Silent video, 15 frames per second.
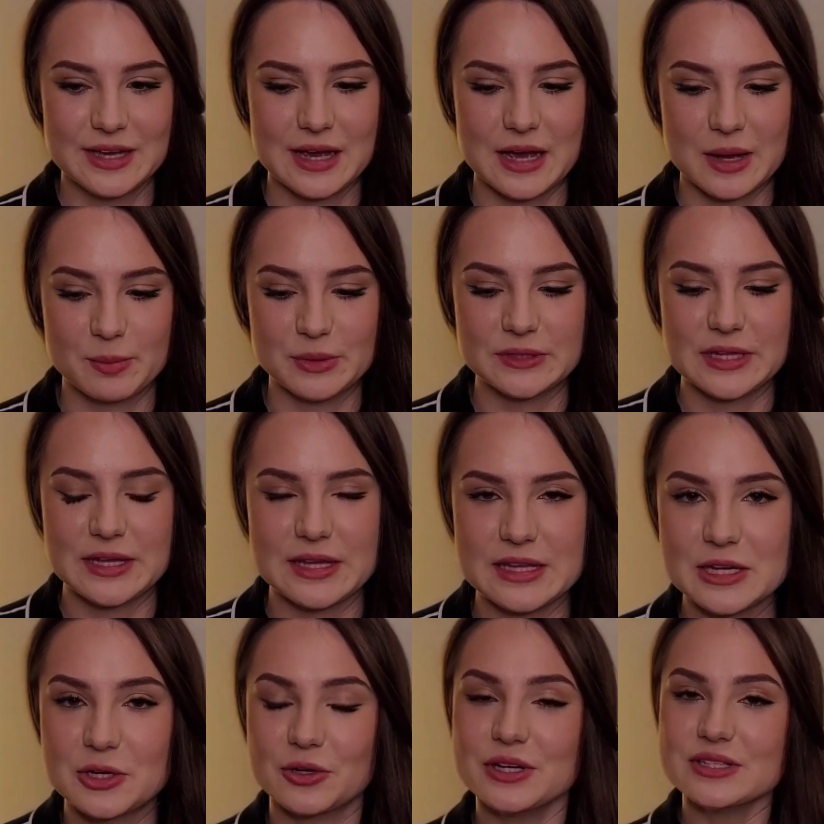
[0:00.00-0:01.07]
but they
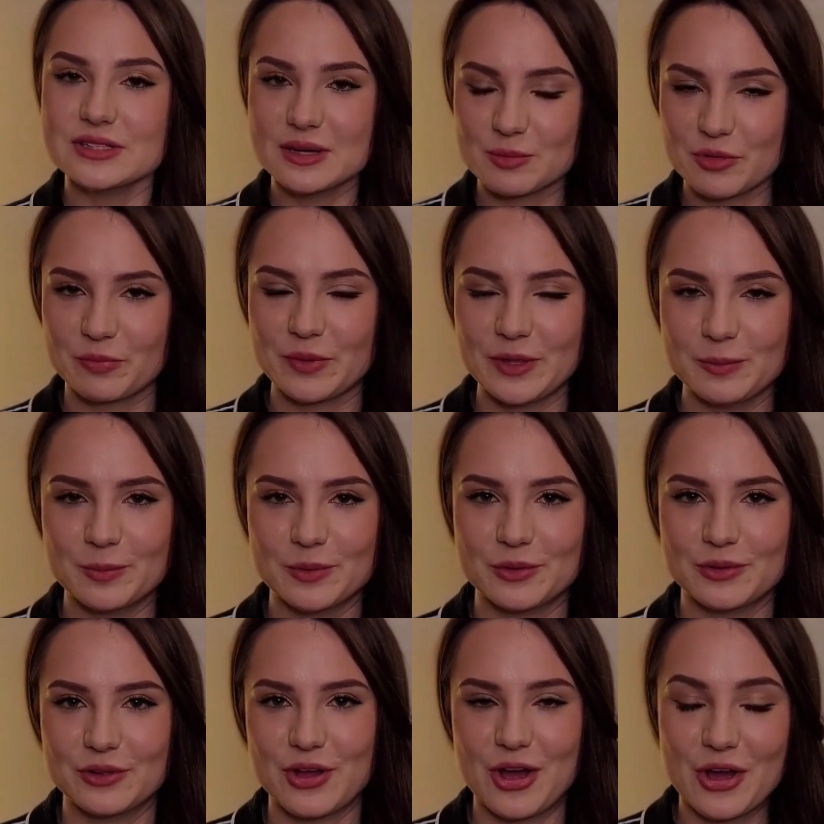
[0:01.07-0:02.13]
increased the number of
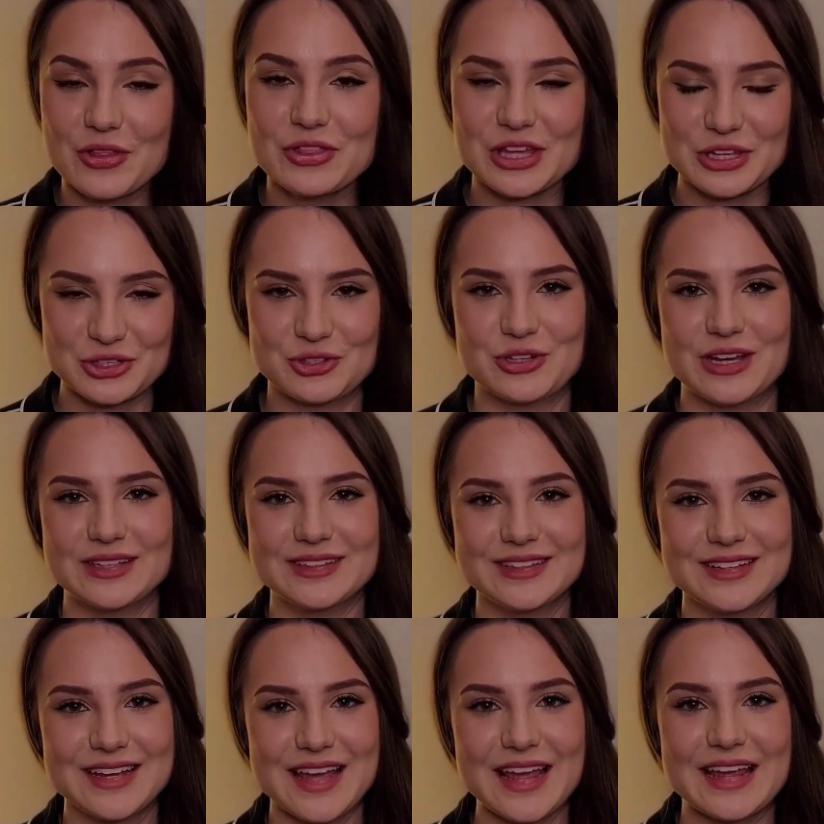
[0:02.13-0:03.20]
people on the internet,
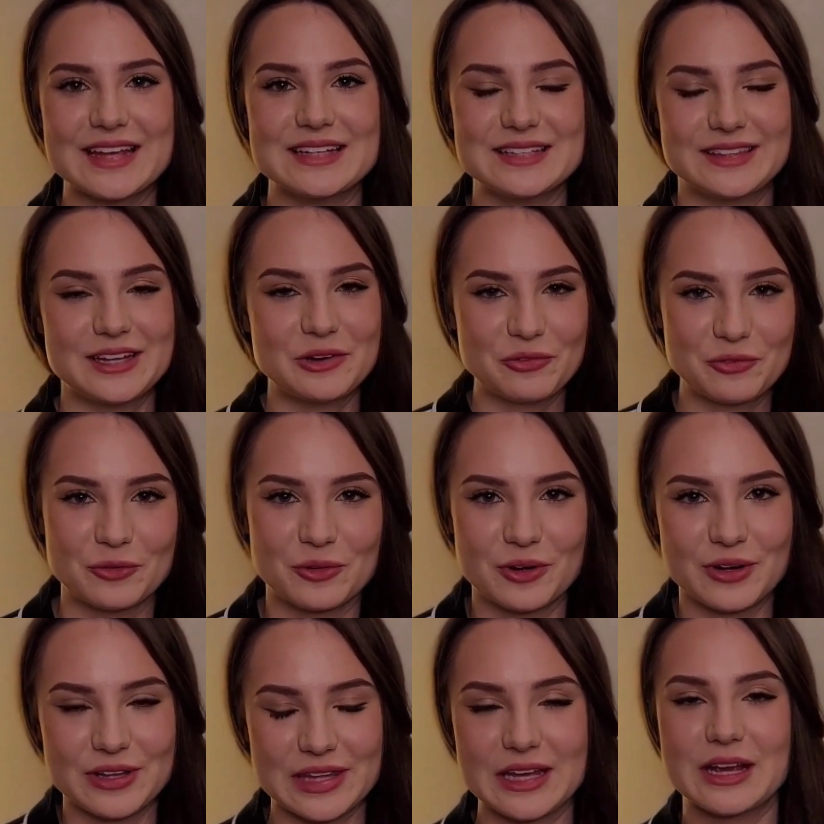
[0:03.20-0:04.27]
and
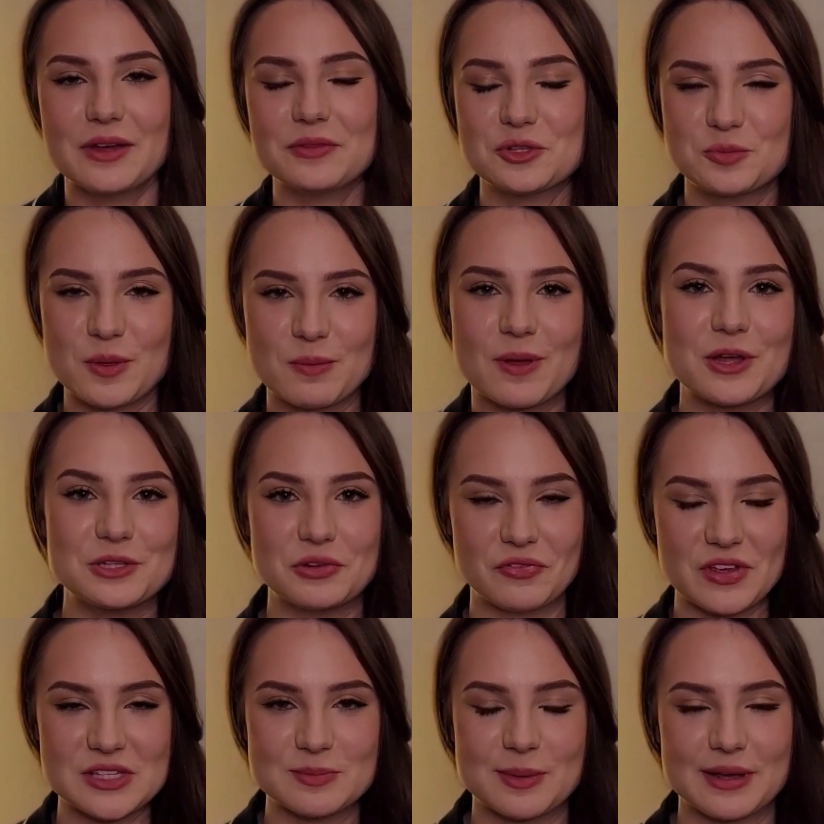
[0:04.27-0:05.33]
therefore they got those people onto
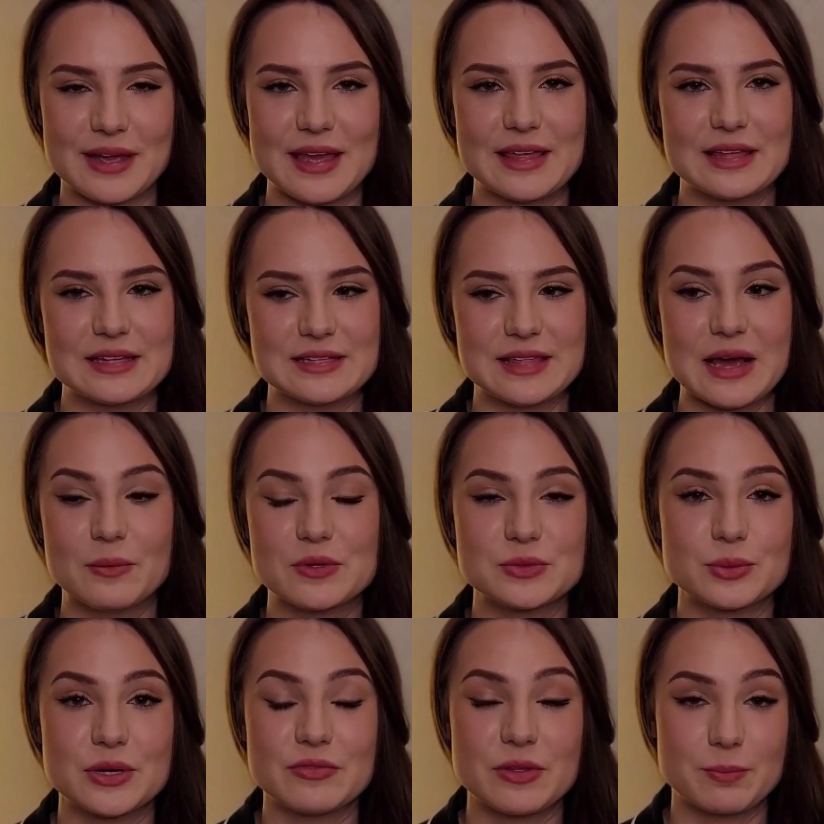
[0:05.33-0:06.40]
Facebook, and that was
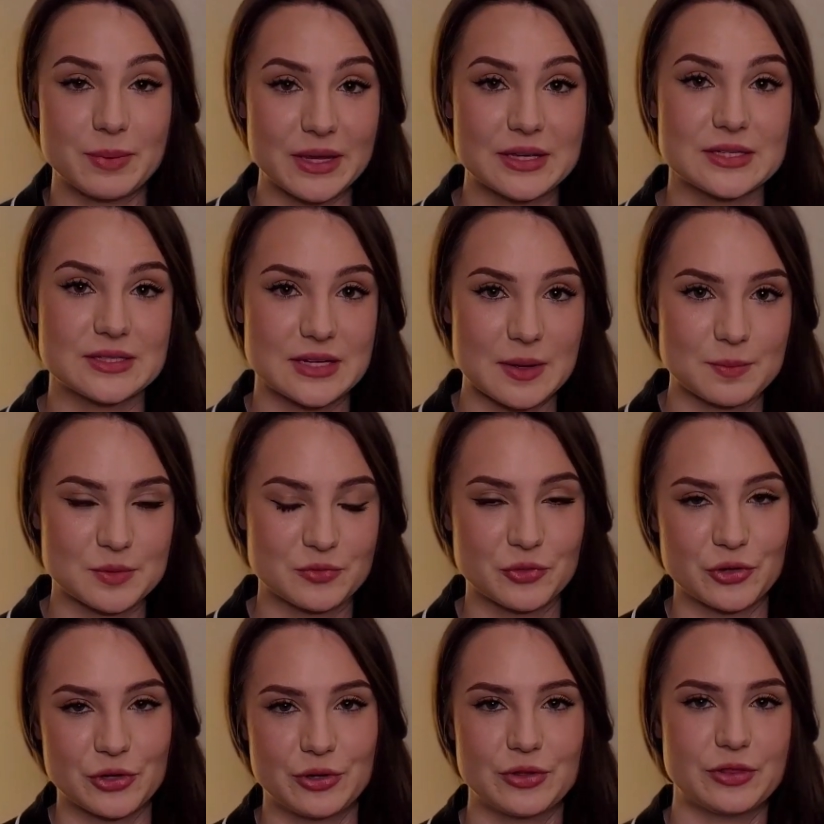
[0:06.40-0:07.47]
one of the biggest steps
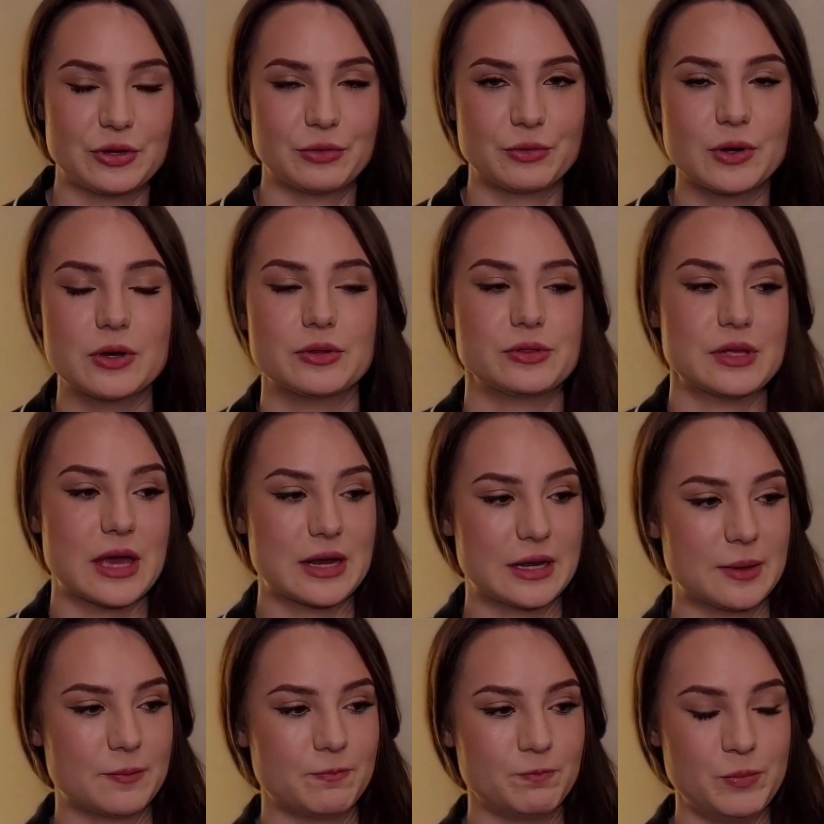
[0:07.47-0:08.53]
for their growth at
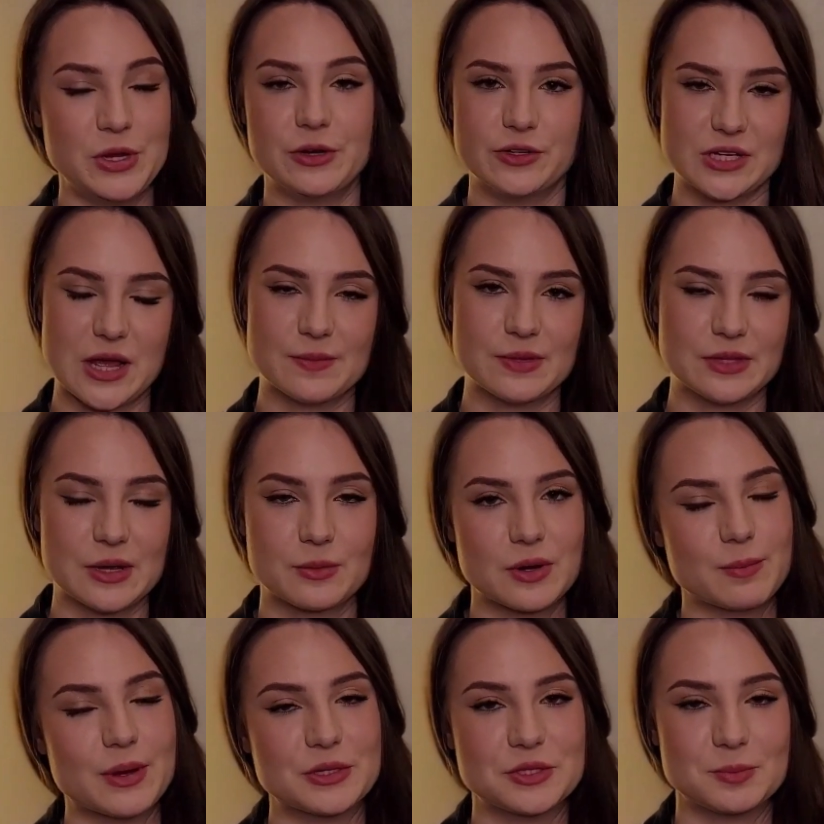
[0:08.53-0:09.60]
a period of time that they were
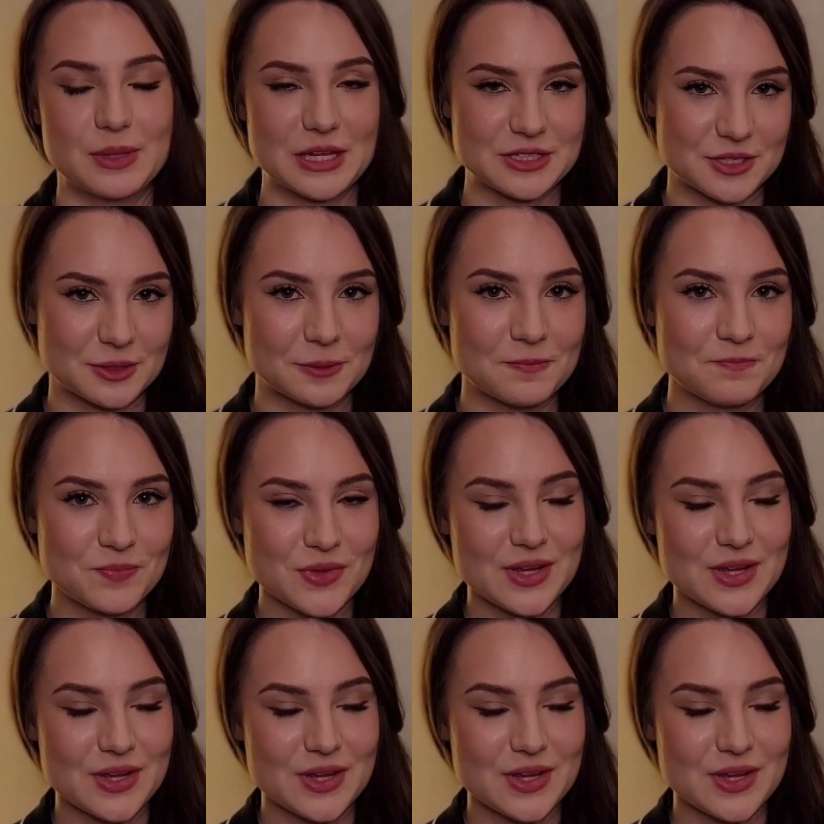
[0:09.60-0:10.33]
about to plateau.